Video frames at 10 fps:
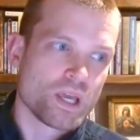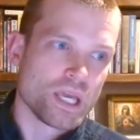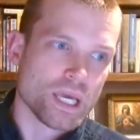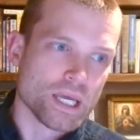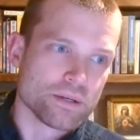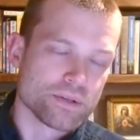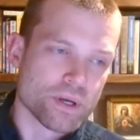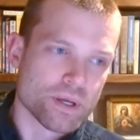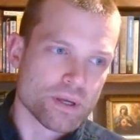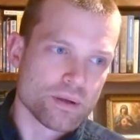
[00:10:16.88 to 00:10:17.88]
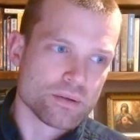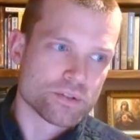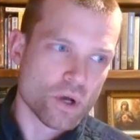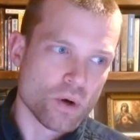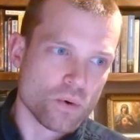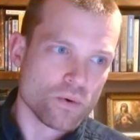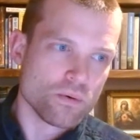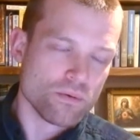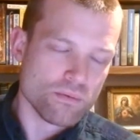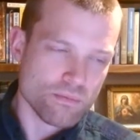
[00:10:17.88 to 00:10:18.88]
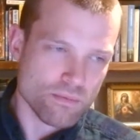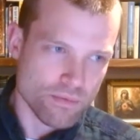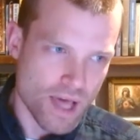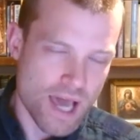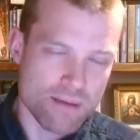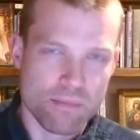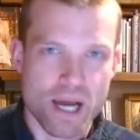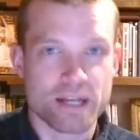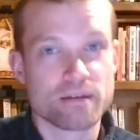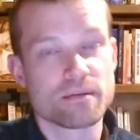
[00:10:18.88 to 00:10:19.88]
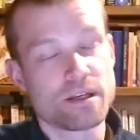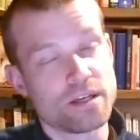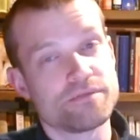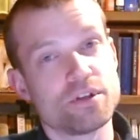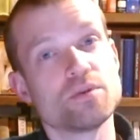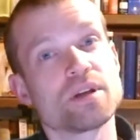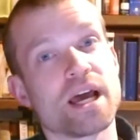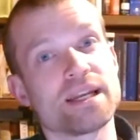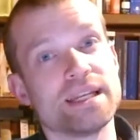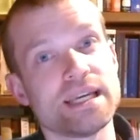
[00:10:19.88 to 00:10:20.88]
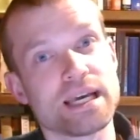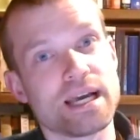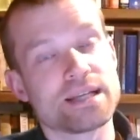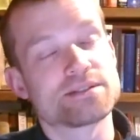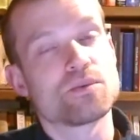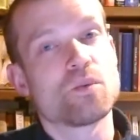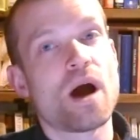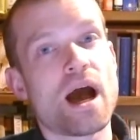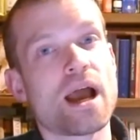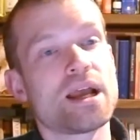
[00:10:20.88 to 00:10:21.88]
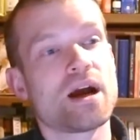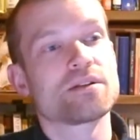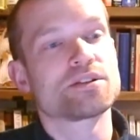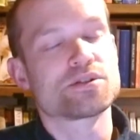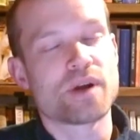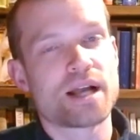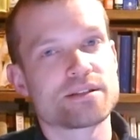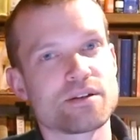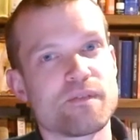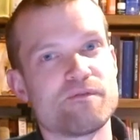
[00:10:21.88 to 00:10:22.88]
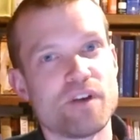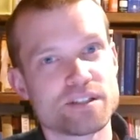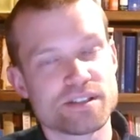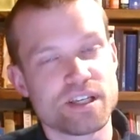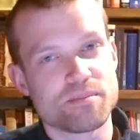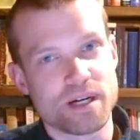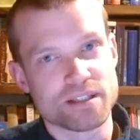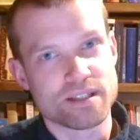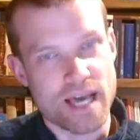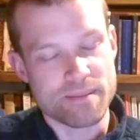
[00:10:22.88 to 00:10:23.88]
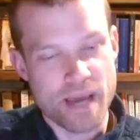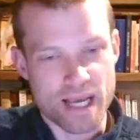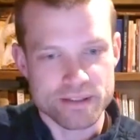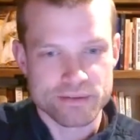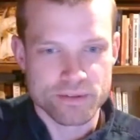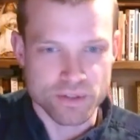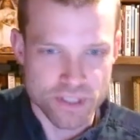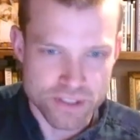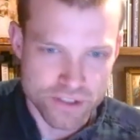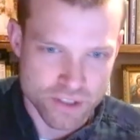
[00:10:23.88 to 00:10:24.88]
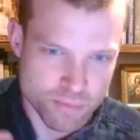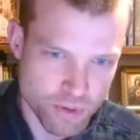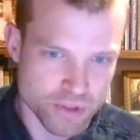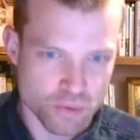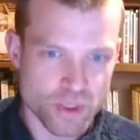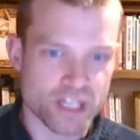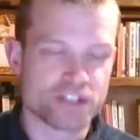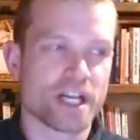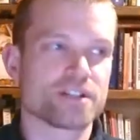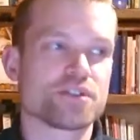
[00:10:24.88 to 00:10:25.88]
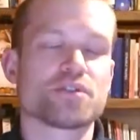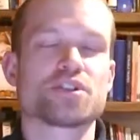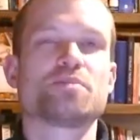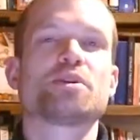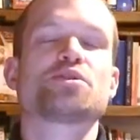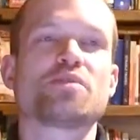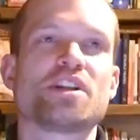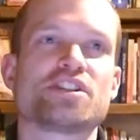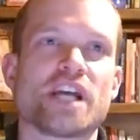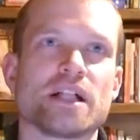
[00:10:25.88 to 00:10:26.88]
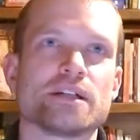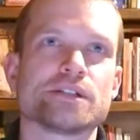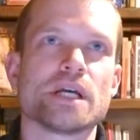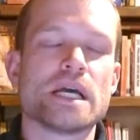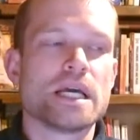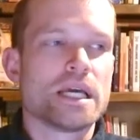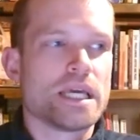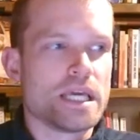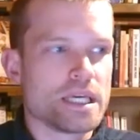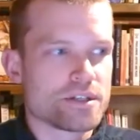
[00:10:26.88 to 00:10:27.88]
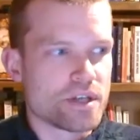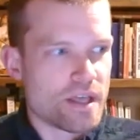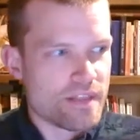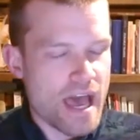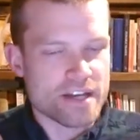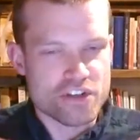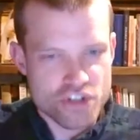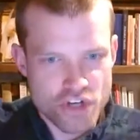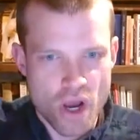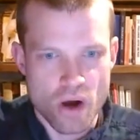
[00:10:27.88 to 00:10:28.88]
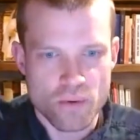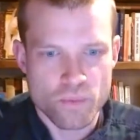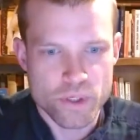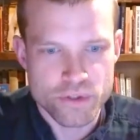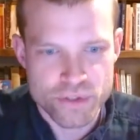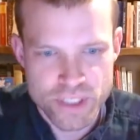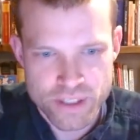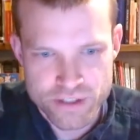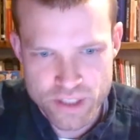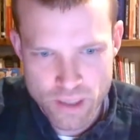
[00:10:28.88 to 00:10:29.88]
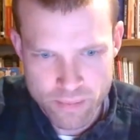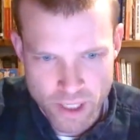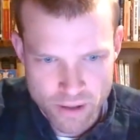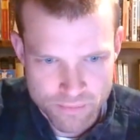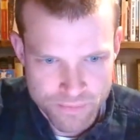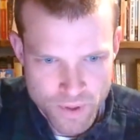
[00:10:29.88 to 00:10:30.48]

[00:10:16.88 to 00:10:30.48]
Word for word: and so that might give you an idea as to why are the trads so fussy about the Latin Mass. So this is the spiritual reading challenge. So the spiritual reading challenge is that show when you see this thumbnail